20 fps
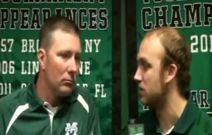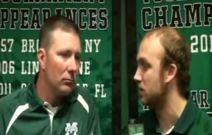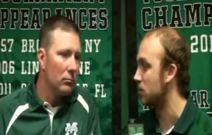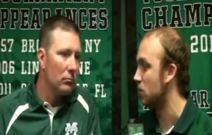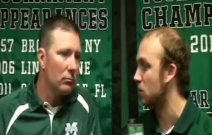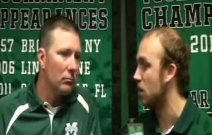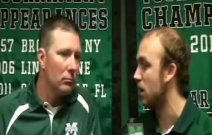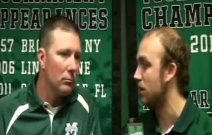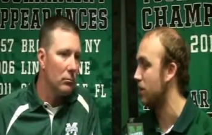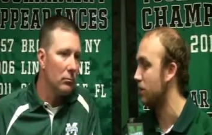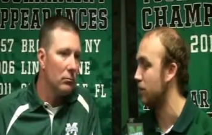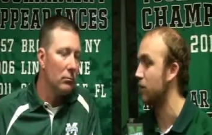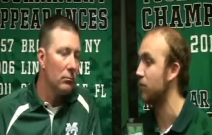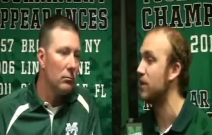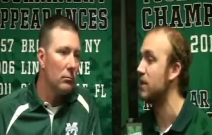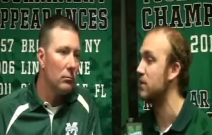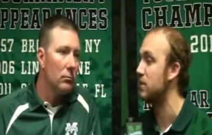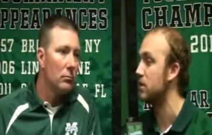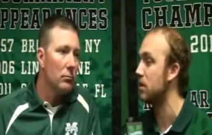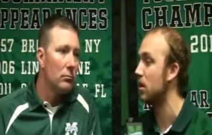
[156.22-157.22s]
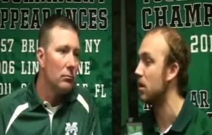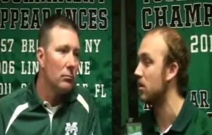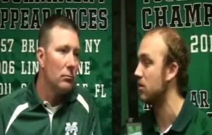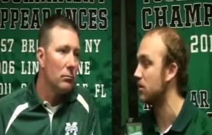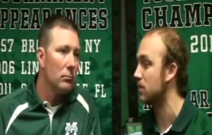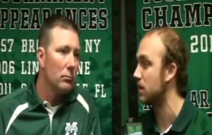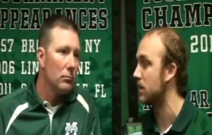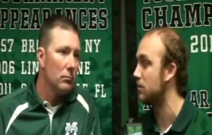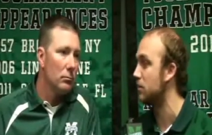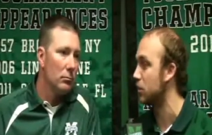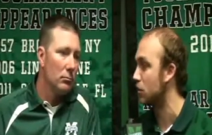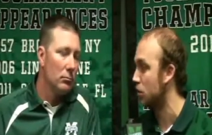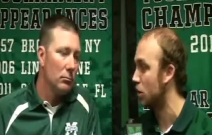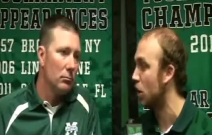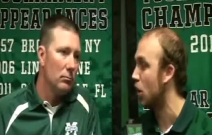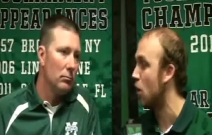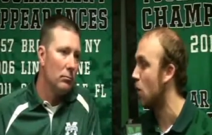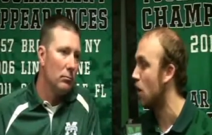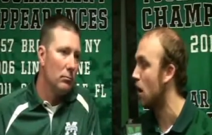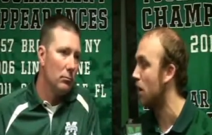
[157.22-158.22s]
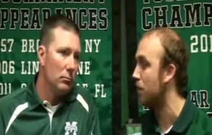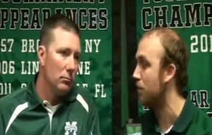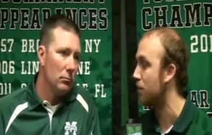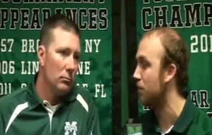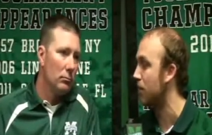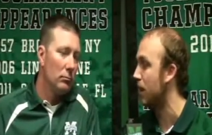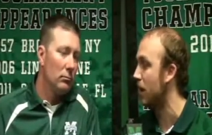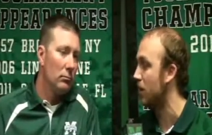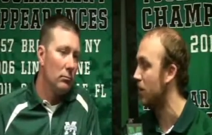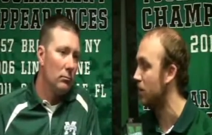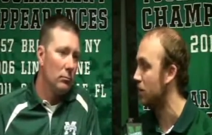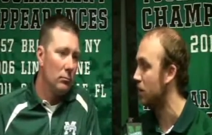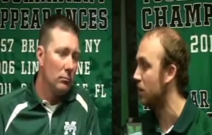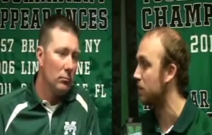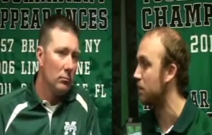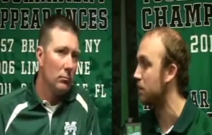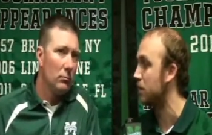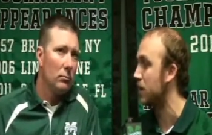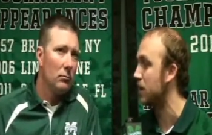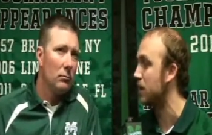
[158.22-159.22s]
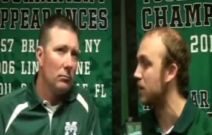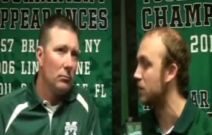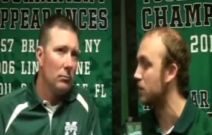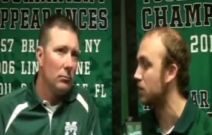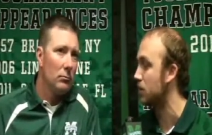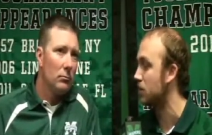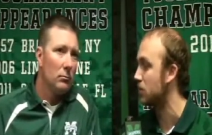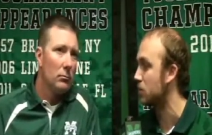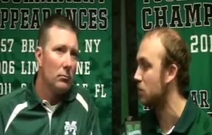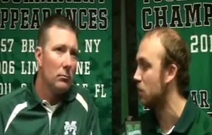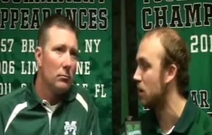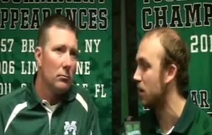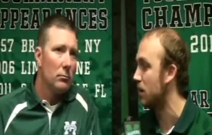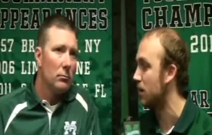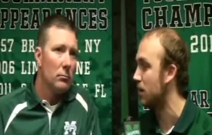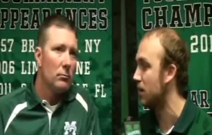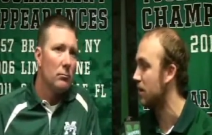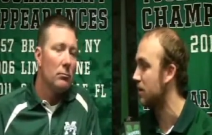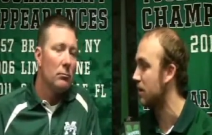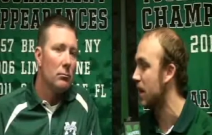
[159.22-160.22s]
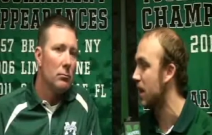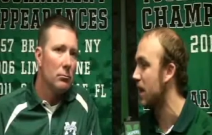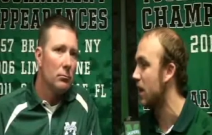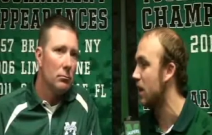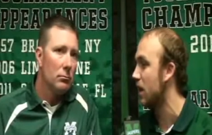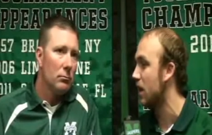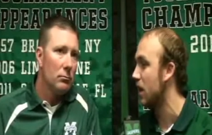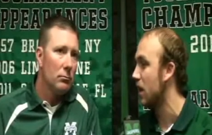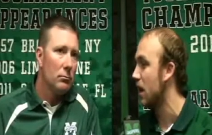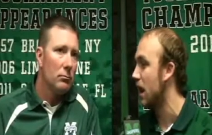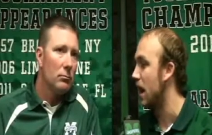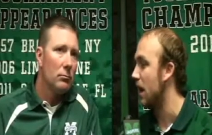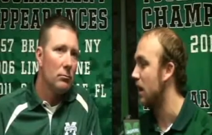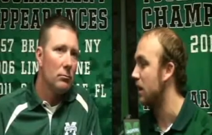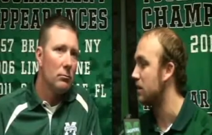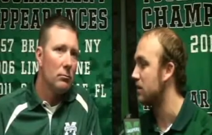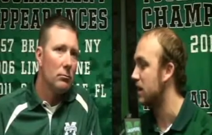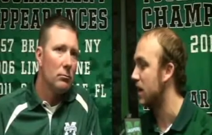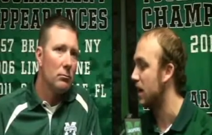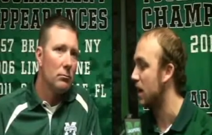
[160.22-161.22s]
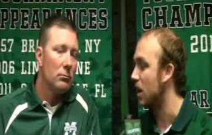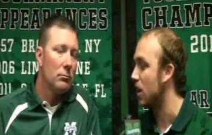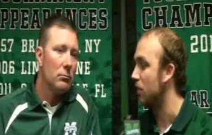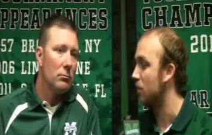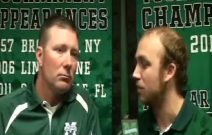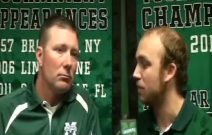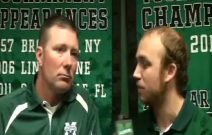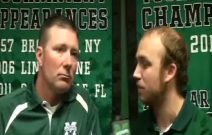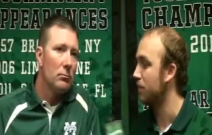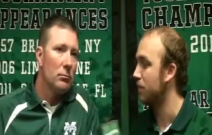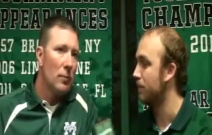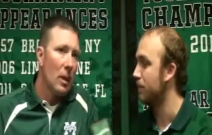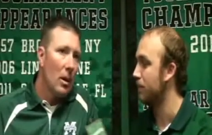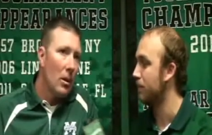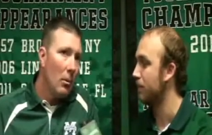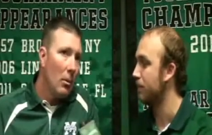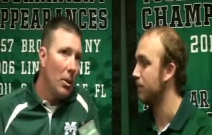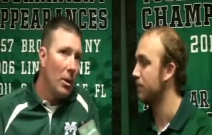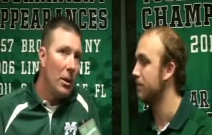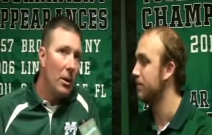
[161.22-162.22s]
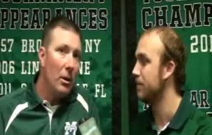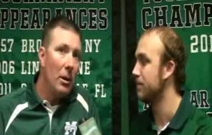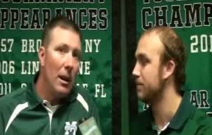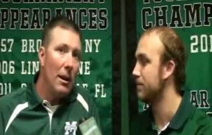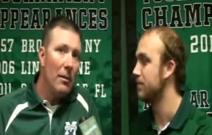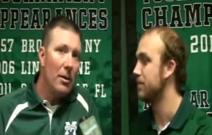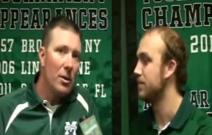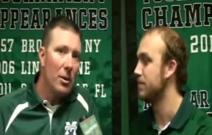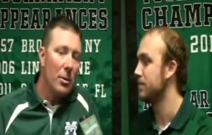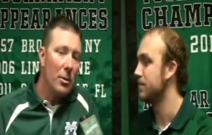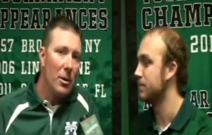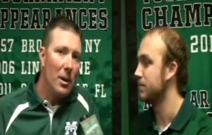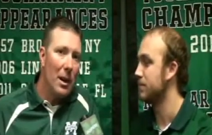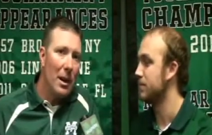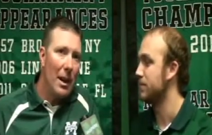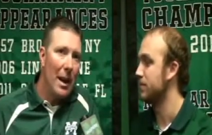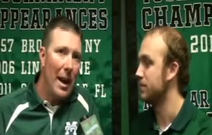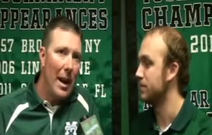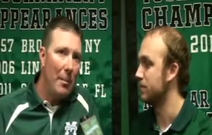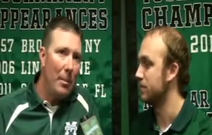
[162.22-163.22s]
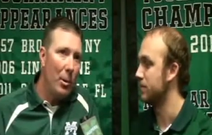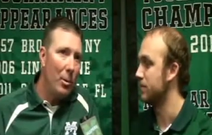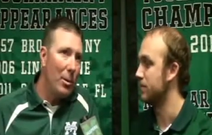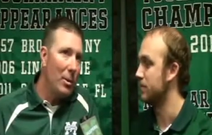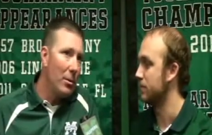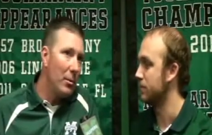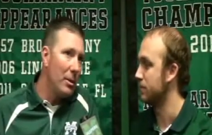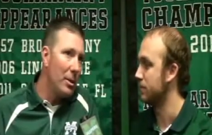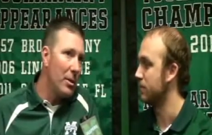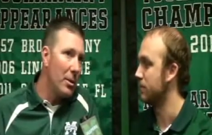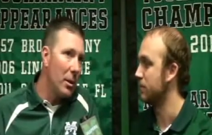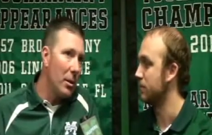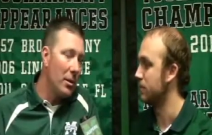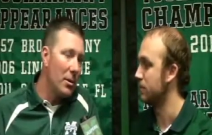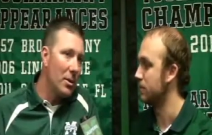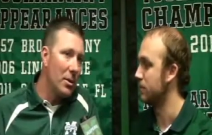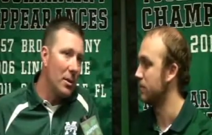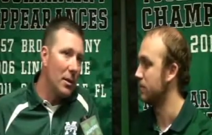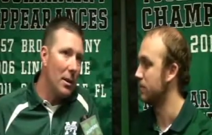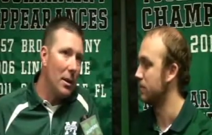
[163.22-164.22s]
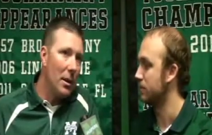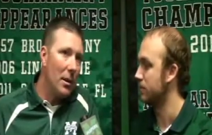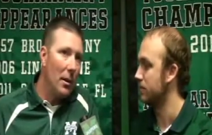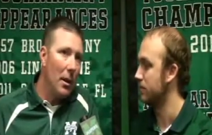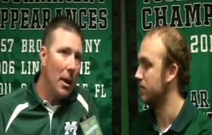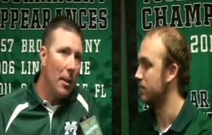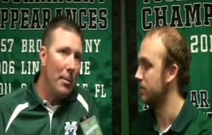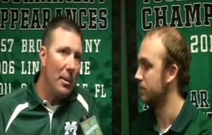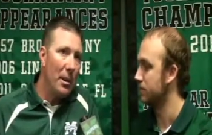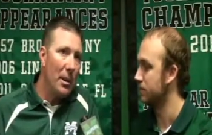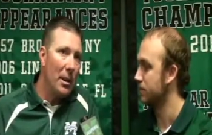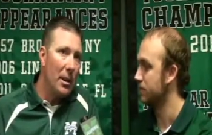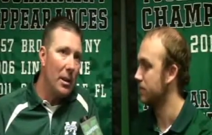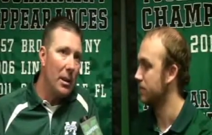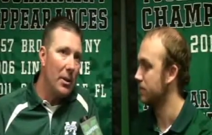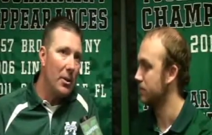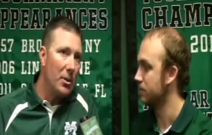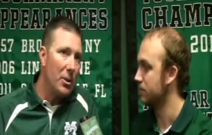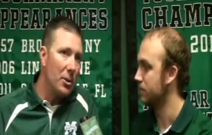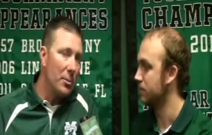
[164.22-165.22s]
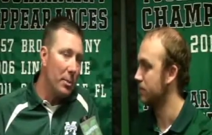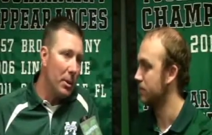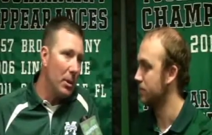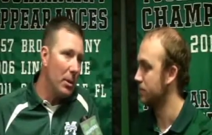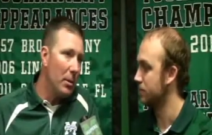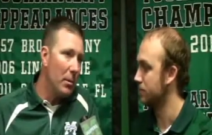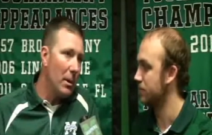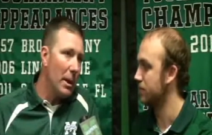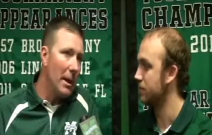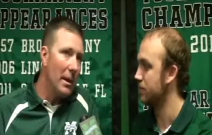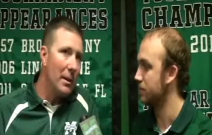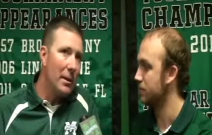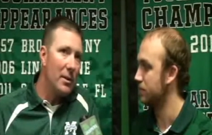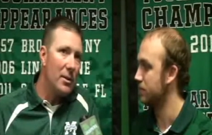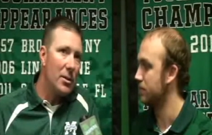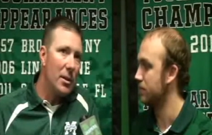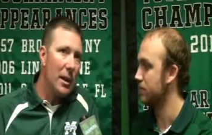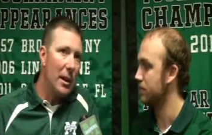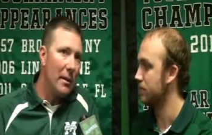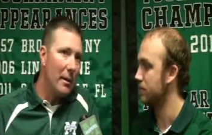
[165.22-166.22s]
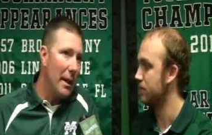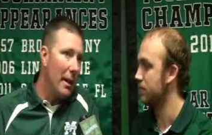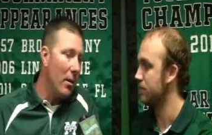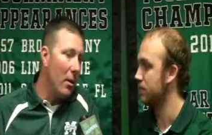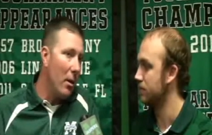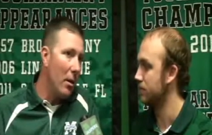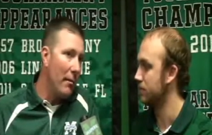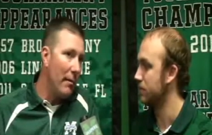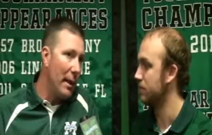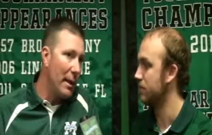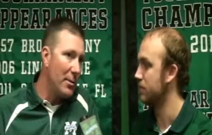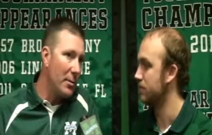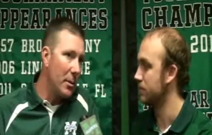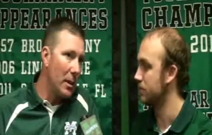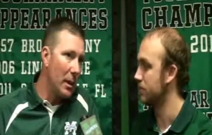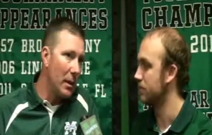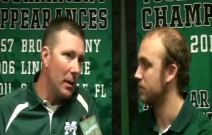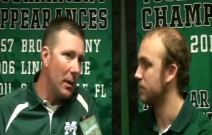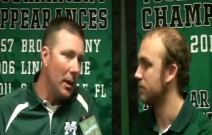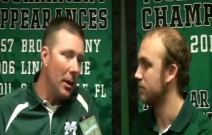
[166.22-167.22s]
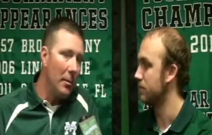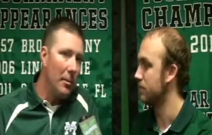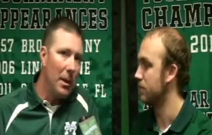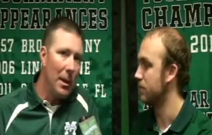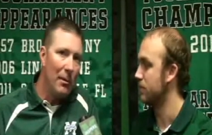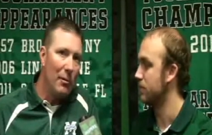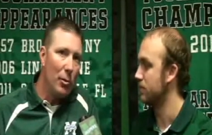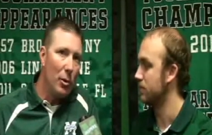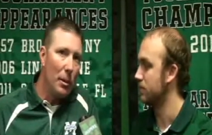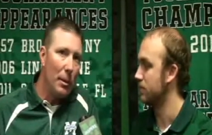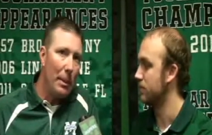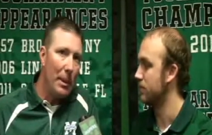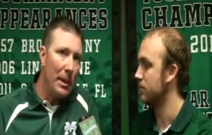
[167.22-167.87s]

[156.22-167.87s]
Speaker 1: squad. For this young team to go up there and compete with a squad like that, how does that help?
Speaker 2: Well, you know, obviously we're not happy with the results uh, up at Canisius, but you're right in saying they are a veteran club. They have good